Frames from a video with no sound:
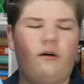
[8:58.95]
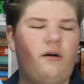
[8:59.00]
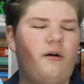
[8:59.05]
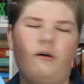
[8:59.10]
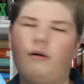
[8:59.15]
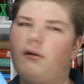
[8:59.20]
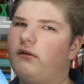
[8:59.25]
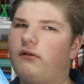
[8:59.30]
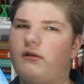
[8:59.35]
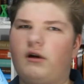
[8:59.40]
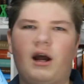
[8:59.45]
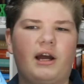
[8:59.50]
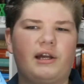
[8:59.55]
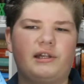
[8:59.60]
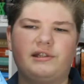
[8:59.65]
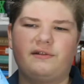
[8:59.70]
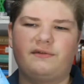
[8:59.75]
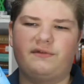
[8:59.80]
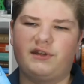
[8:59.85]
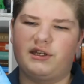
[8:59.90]
all
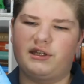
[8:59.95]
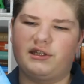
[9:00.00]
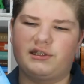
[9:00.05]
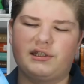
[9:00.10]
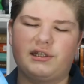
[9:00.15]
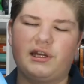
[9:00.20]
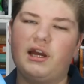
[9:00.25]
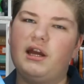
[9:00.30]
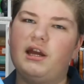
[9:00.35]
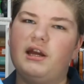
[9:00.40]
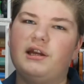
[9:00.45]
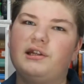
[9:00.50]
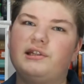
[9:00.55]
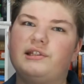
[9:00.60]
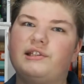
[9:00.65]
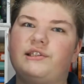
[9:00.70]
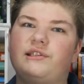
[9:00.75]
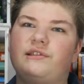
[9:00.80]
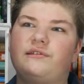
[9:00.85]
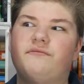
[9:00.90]
kinds of things.
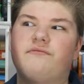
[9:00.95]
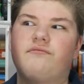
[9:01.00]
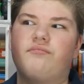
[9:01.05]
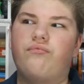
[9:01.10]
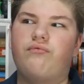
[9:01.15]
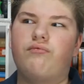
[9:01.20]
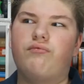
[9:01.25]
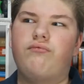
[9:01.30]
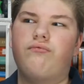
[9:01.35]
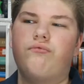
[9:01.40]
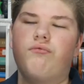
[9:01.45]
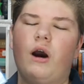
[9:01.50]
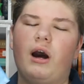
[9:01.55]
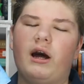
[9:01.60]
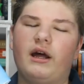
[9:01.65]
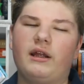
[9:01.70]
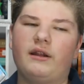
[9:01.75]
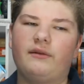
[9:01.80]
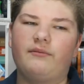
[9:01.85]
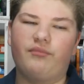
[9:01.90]

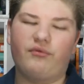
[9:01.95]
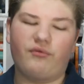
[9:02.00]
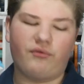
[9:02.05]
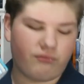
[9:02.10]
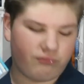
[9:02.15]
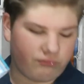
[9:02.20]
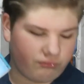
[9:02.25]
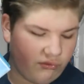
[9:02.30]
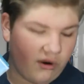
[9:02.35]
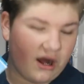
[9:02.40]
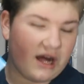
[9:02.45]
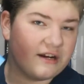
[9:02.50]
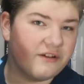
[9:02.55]
One